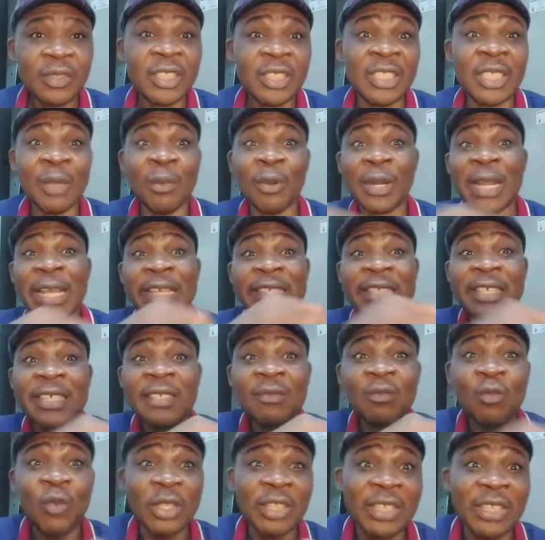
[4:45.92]

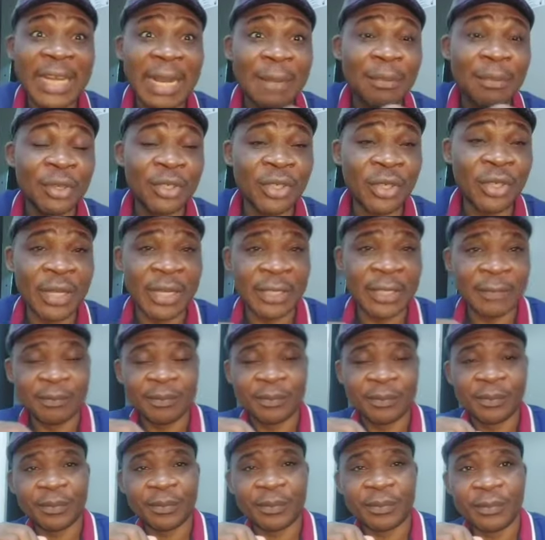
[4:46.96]
demonizing one tribe or the other.
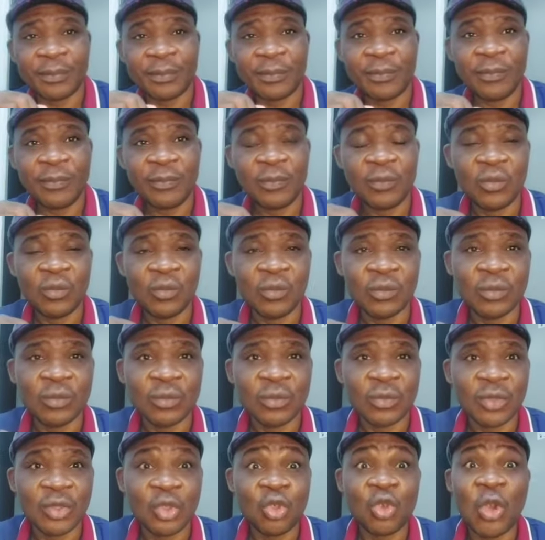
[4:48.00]

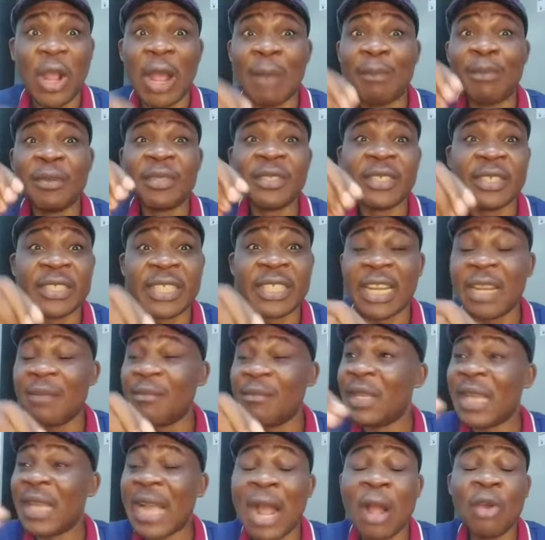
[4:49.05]
You are busy telling
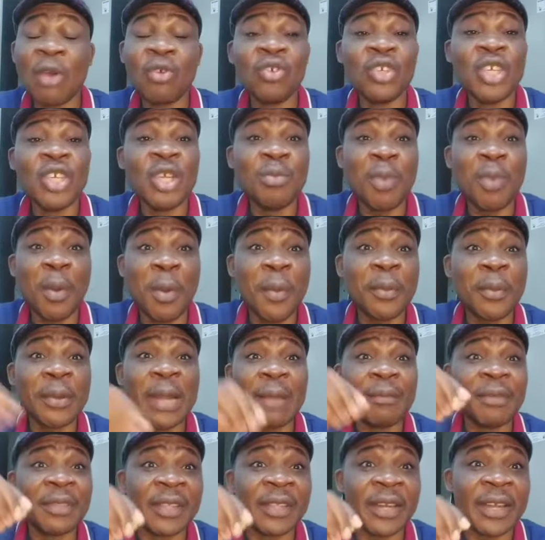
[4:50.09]
me how Igbo people are
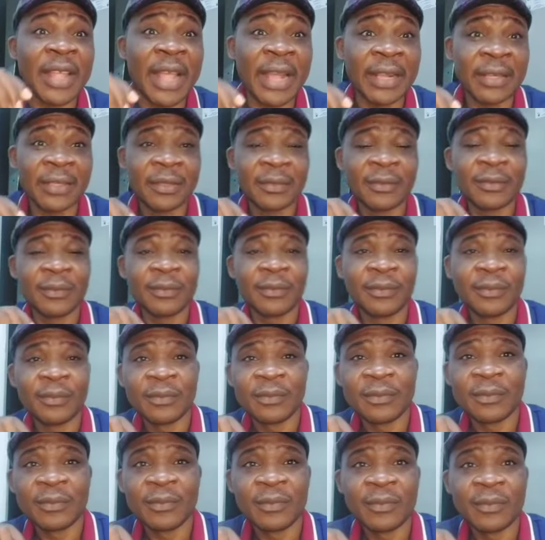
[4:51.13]
betrayer.
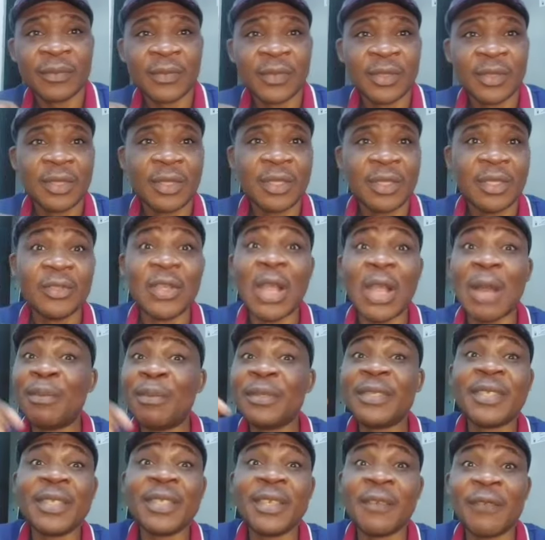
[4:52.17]
You are
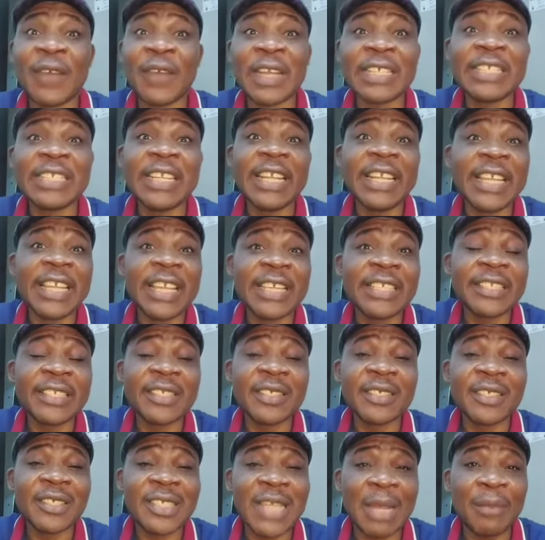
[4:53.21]
busy fighting
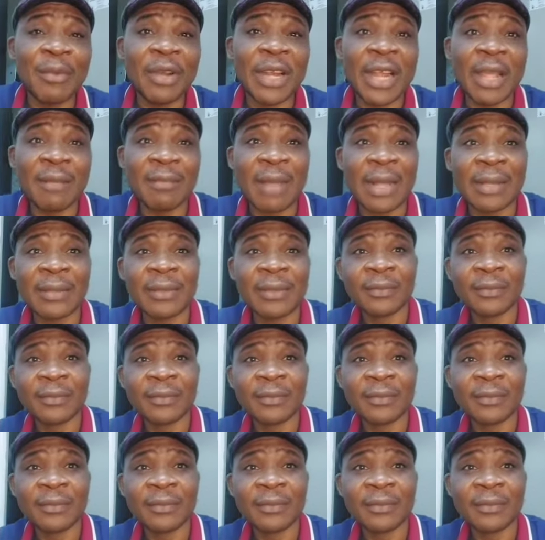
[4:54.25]
against Simon Eba.